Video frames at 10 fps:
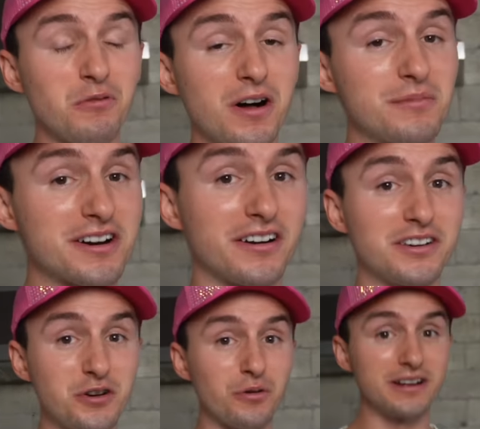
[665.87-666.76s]
at Walmart are
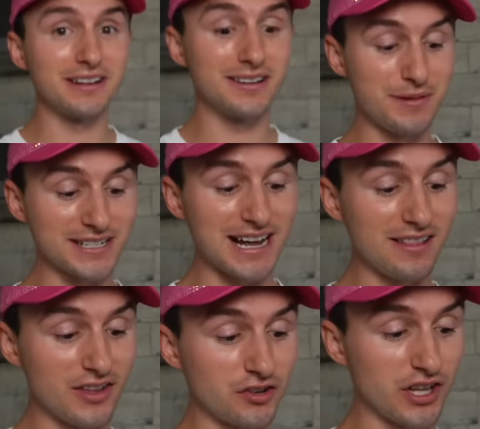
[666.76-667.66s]
annoying because I
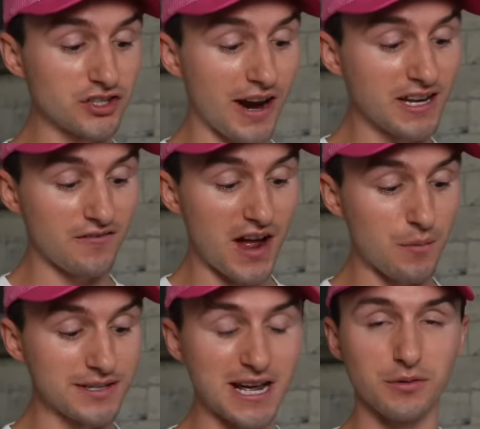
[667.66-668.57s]
literally tried to find
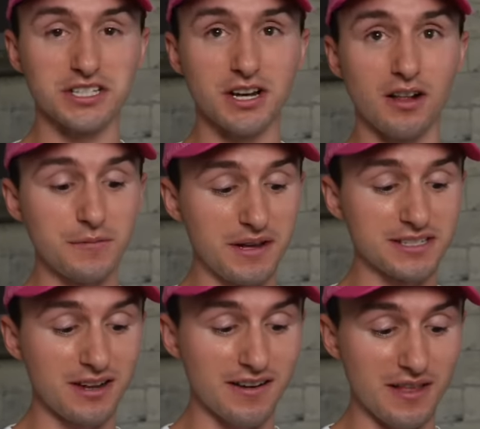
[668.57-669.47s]
ones that were solid
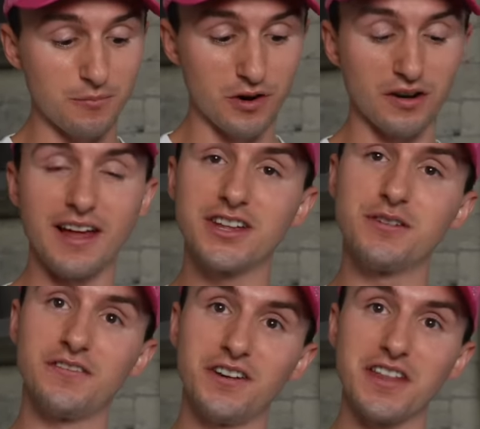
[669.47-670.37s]
because a lot of them were like, you
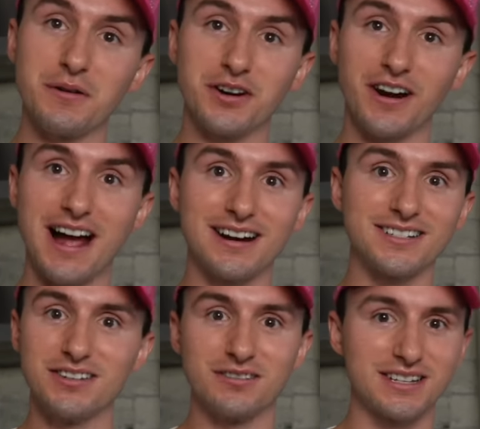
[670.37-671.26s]
could feel they were
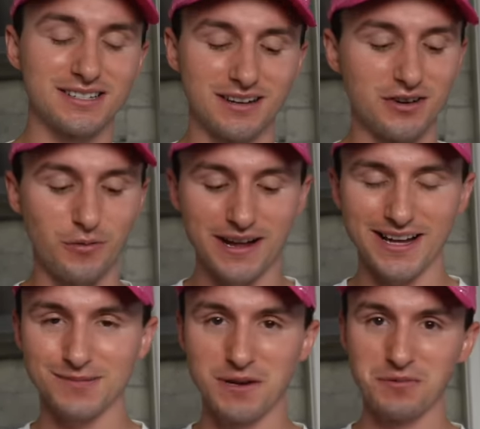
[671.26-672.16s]
cracked. You know, these annoying
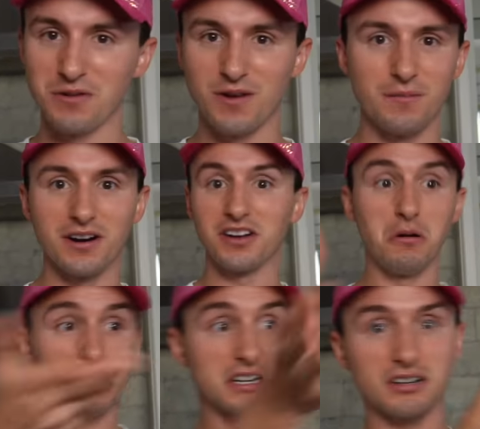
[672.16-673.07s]
ass people in Walmart
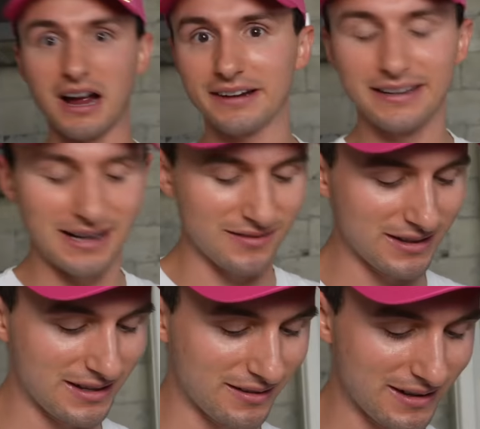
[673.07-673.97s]
going and cracking everything.